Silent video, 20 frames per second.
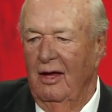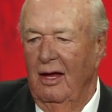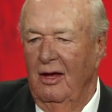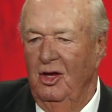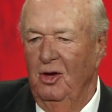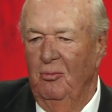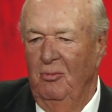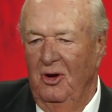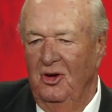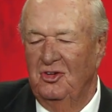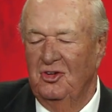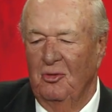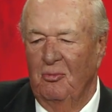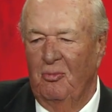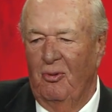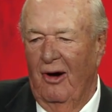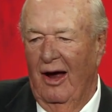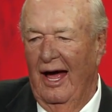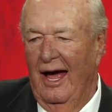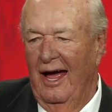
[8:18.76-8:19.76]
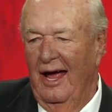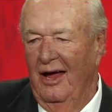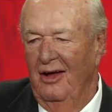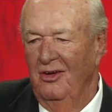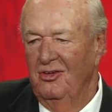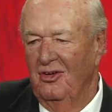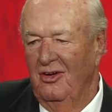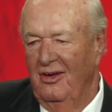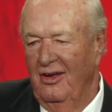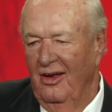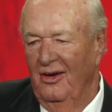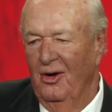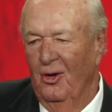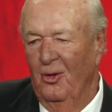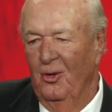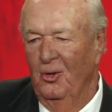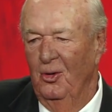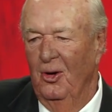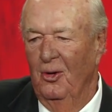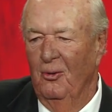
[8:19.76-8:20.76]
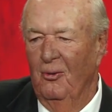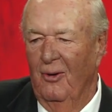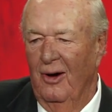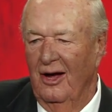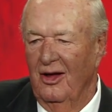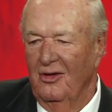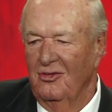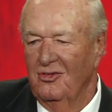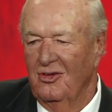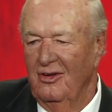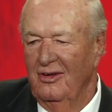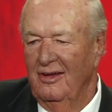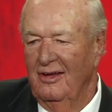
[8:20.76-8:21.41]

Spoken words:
You'd be surprised to know who it was.